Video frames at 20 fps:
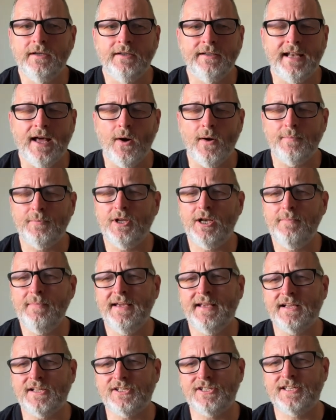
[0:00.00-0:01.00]
Now I'm going to
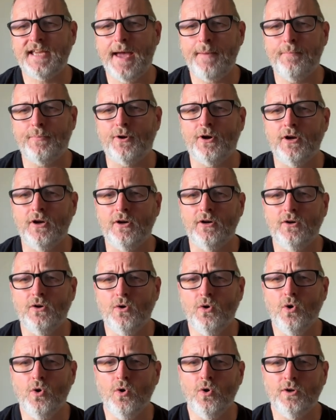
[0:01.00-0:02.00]
make a separate
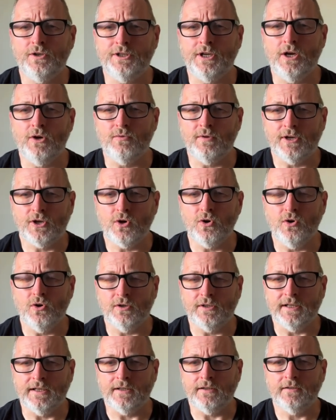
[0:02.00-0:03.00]
audio
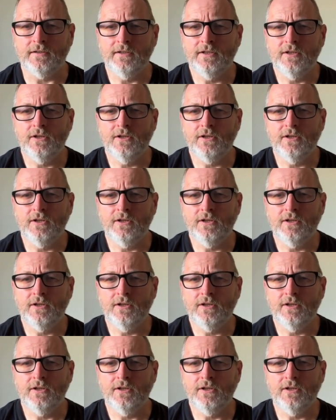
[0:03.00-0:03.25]
recording